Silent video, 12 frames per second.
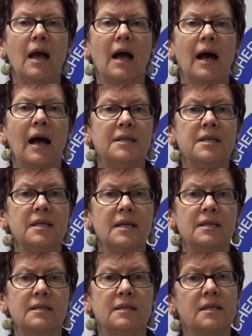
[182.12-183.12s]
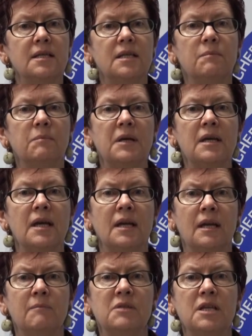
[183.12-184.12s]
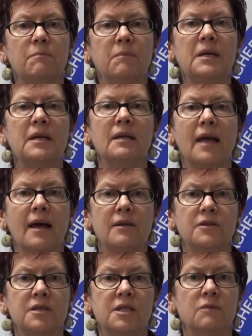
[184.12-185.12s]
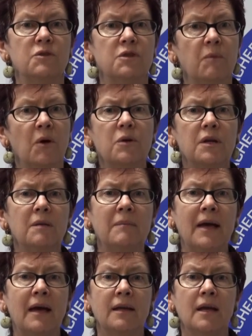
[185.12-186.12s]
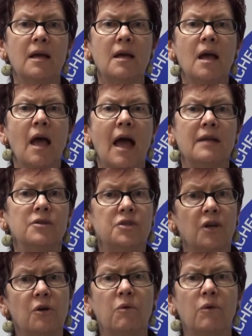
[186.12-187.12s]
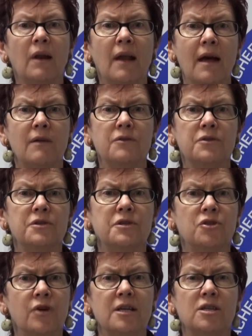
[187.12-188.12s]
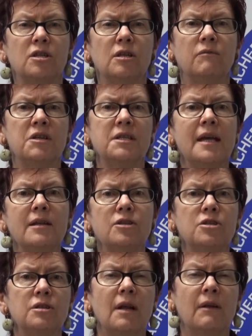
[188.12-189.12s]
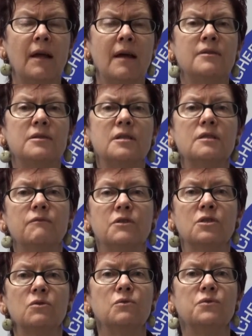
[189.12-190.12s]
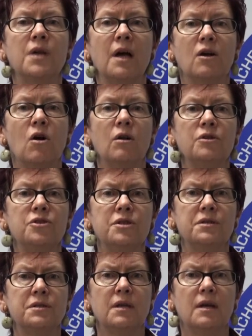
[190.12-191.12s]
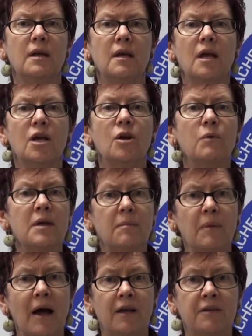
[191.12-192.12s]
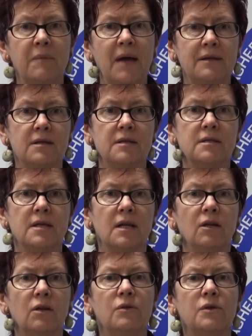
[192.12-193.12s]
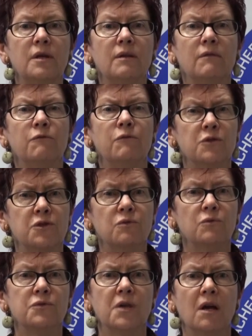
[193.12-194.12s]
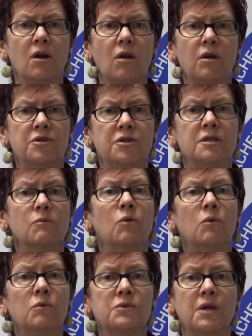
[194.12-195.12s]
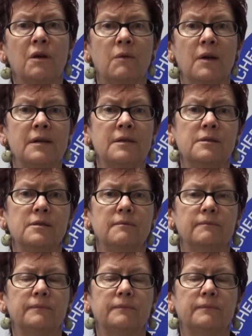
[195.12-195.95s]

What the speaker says: RTS, CTP and MTP allowances were spoken about, and so were allowances, attraction and retention allowances for school psychologists. Career path matters, including for school psychologists, were also raised.